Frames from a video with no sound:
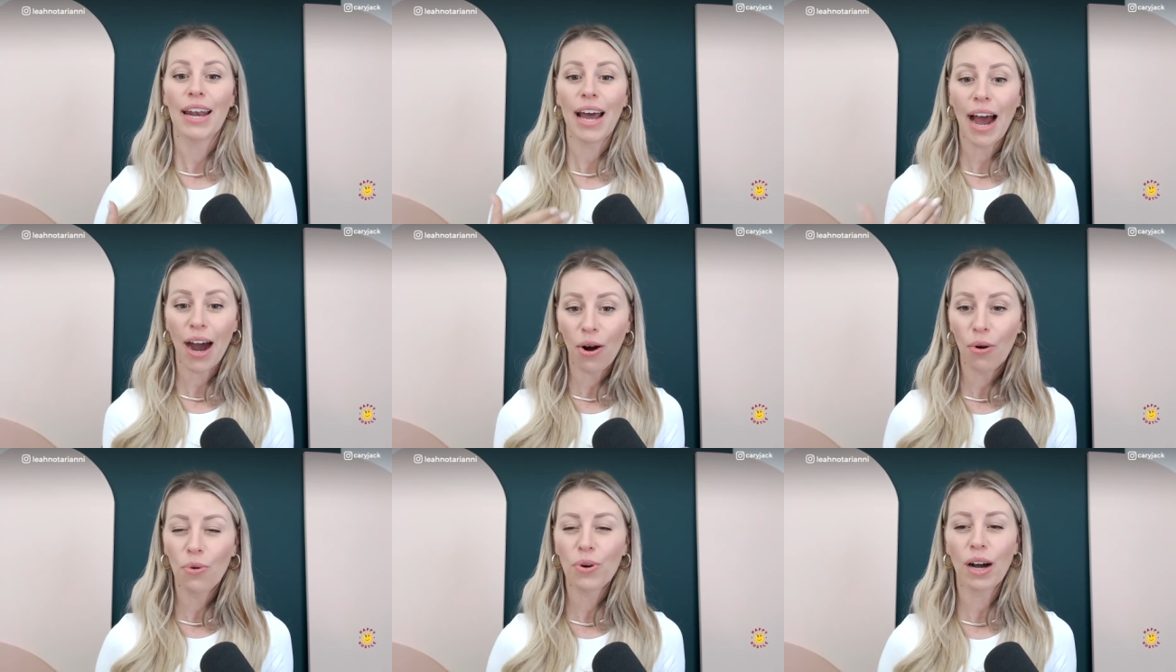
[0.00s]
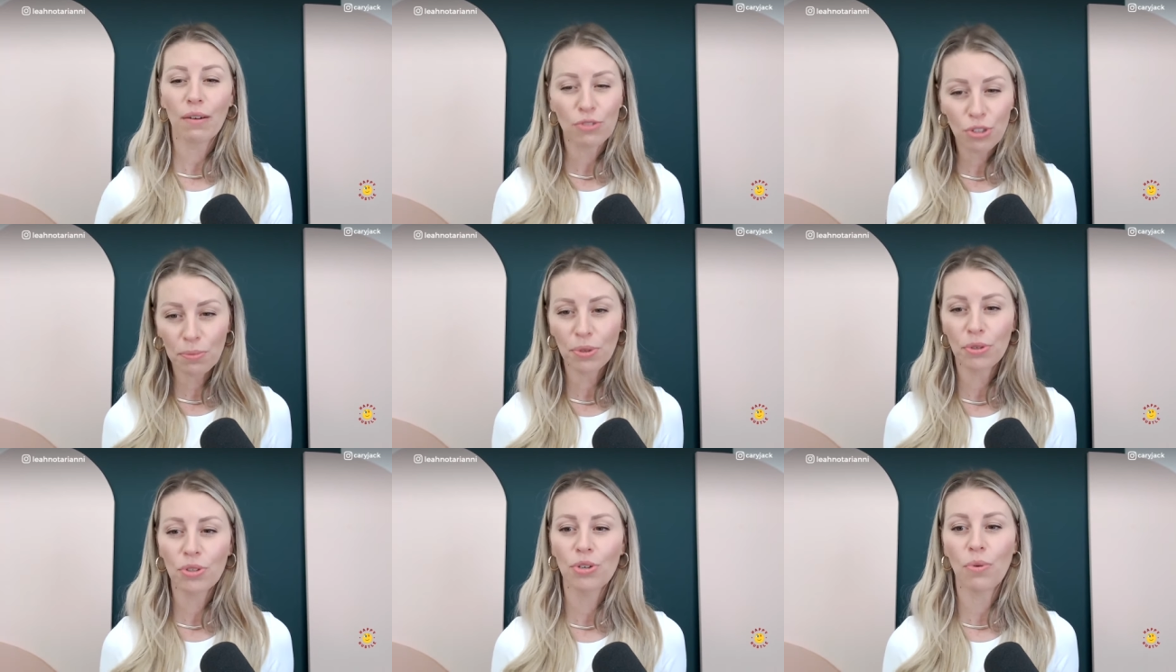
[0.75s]
and how
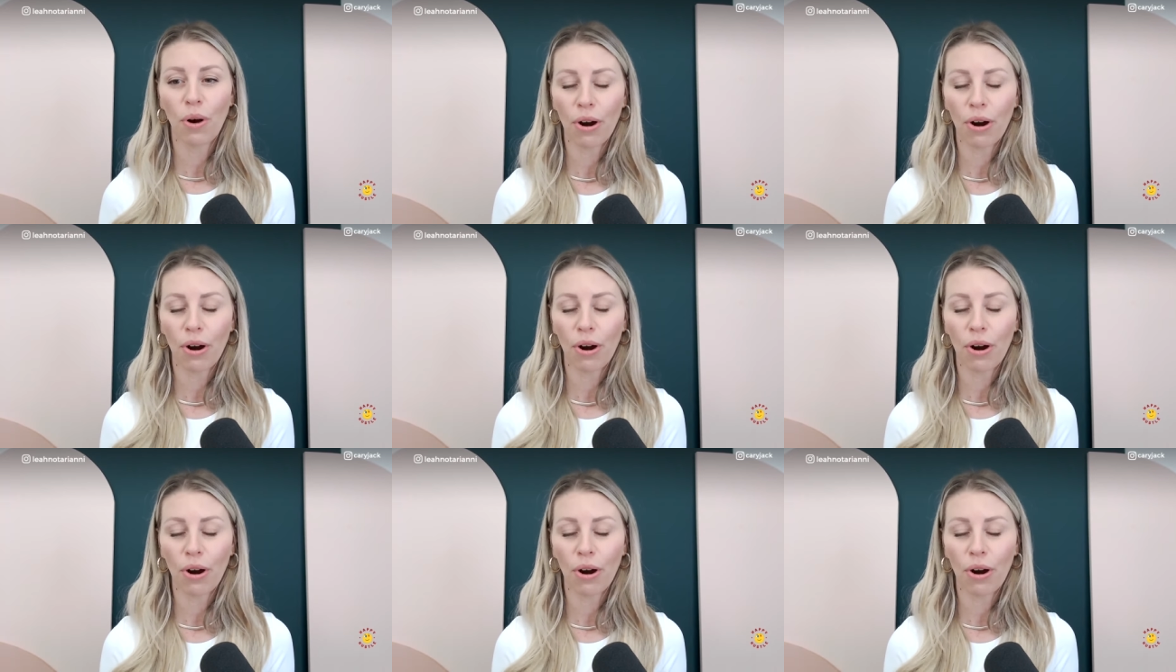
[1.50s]
comfortable you